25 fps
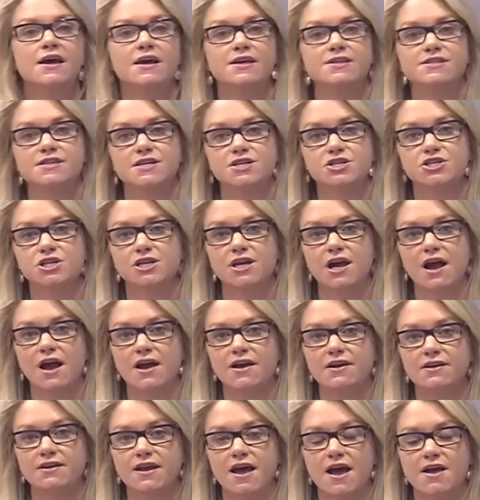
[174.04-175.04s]
Essentially,
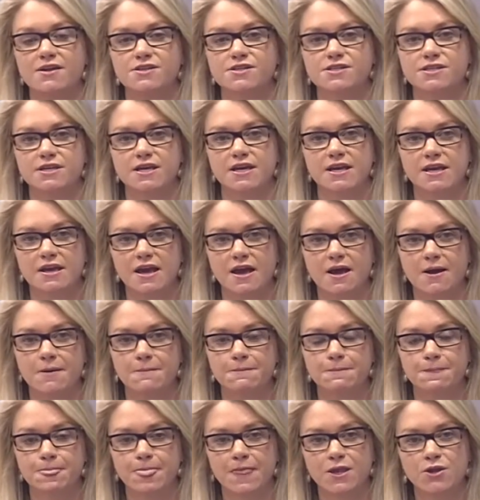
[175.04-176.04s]
I can now see,
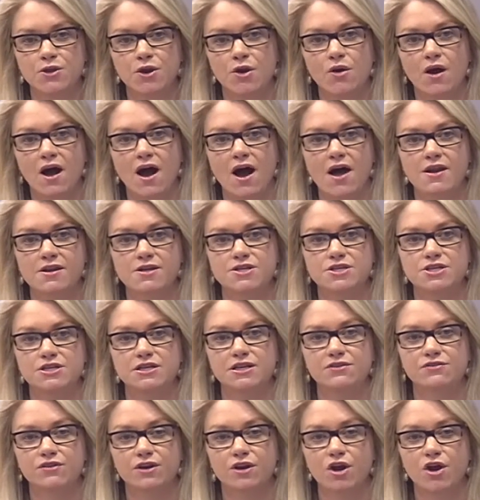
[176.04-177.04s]
Ardent
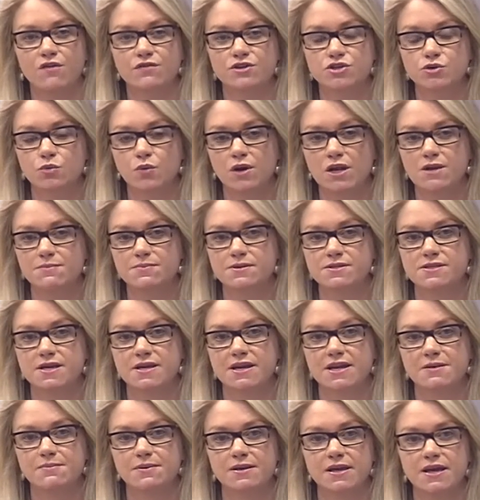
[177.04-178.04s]
delivering over 20%
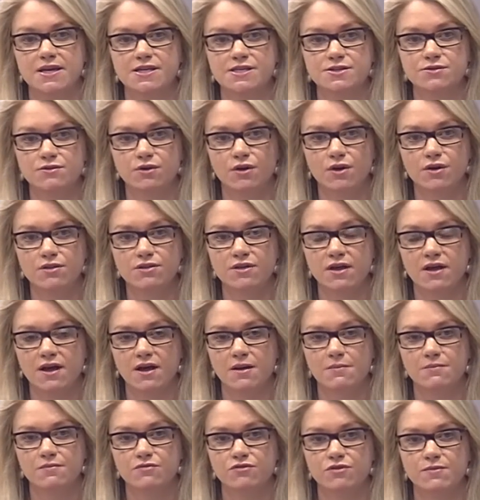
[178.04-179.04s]
EPS growth
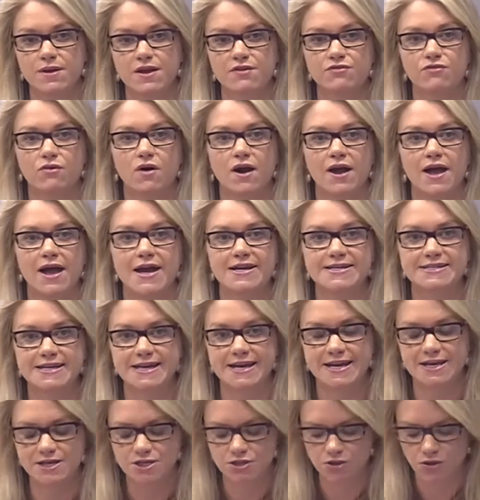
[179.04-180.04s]
from
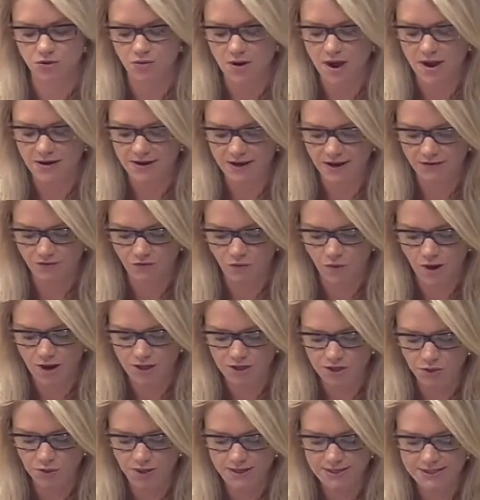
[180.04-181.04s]
FY18 to around
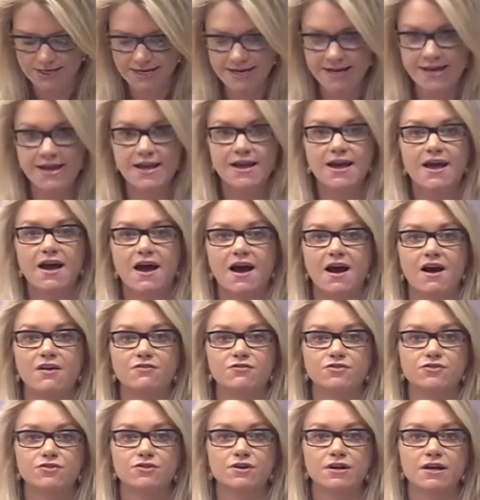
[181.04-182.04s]
FY20
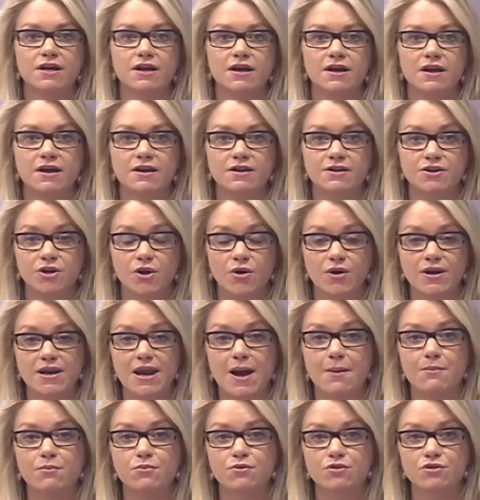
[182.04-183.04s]
after a
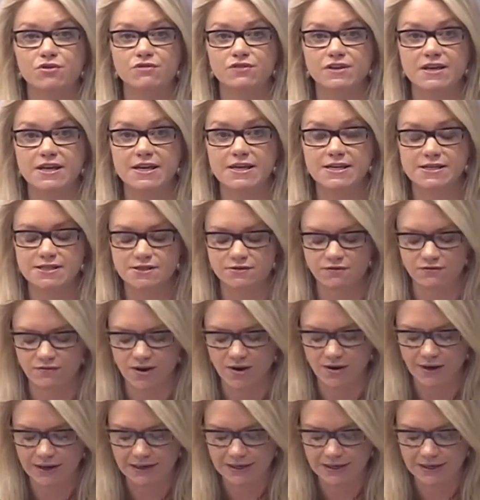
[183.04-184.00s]
number of years of very